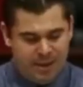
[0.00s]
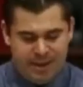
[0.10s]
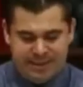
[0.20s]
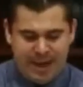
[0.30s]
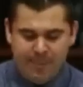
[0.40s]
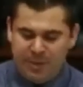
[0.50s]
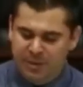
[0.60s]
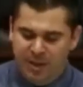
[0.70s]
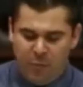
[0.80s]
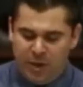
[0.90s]
It is time to
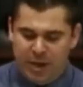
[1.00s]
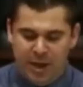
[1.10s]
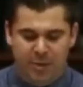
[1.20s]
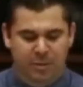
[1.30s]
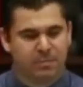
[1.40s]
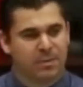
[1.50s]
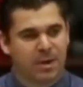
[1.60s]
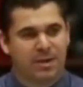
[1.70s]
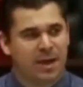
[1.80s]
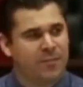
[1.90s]
love one another.
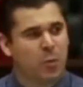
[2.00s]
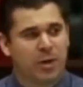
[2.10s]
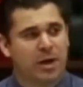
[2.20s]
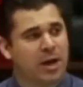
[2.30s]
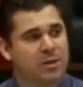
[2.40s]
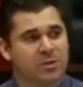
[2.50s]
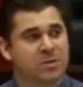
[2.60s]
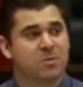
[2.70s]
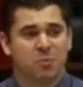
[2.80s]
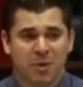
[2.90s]
I love the one
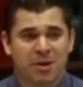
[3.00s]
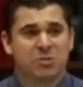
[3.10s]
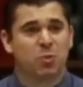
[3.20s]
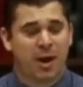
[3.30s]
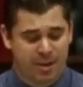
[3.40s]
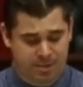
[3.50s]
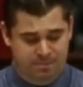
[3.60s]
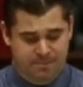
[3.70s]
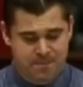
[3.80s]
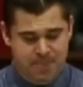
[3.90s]
another's. Well, here's one.
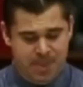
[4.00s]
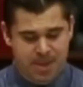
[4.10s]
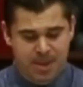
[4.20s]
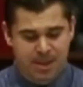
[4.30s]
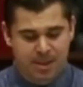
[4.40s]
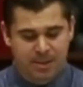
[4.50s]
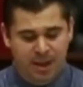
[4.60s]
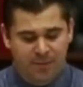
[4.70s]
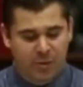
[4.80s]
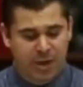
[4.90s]

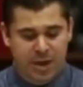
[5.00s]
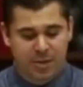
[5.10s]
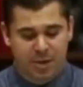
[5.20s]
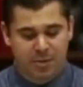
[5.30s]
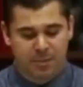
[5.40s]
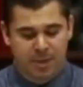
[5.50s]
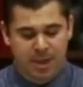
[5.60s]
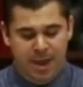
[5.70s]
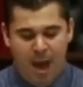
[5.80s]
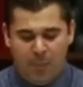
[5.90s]
Love one another.
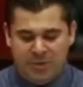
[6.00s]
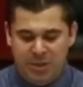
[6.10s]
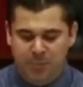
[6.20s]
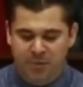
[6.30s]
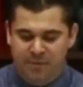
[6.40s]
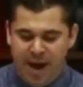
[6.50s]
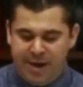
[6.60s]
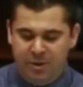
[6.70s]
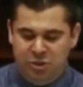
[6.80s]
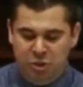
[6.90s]
Help each other
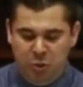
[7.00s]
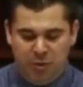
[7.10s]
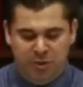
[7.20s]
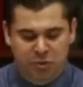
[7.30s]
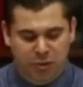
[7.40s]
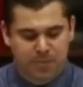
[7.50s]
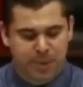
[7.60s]
provide our children with a truly